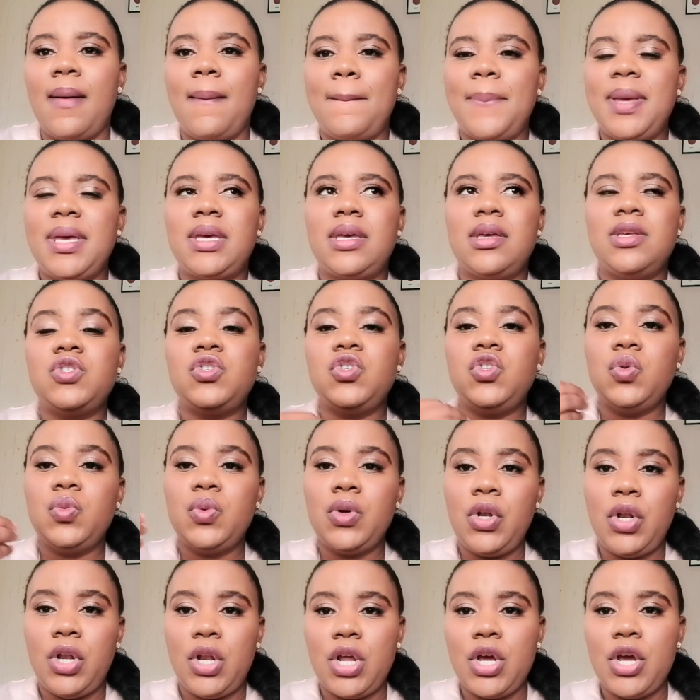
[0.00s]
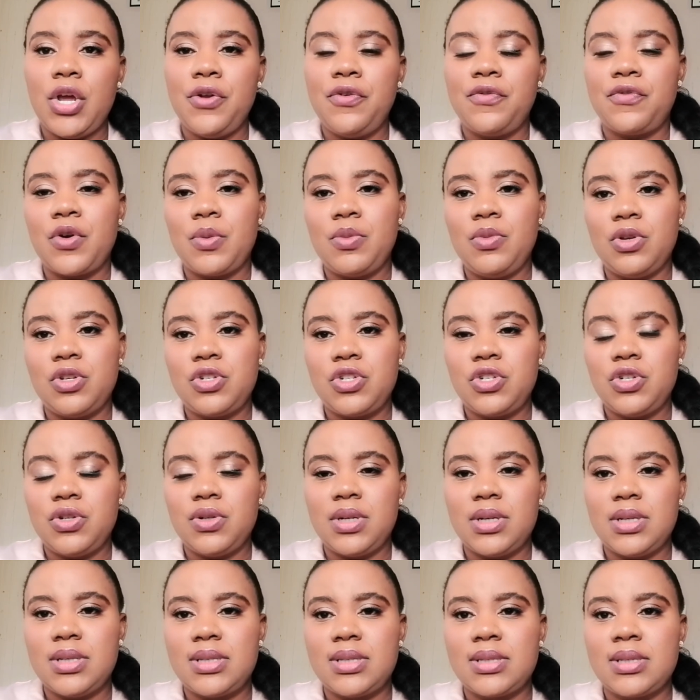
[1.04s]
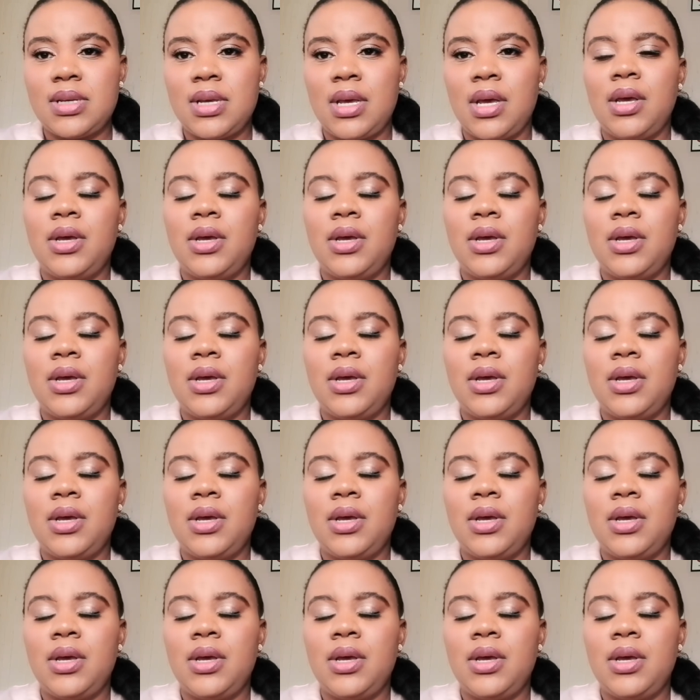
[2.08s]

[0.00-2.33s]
because you will learn from your students.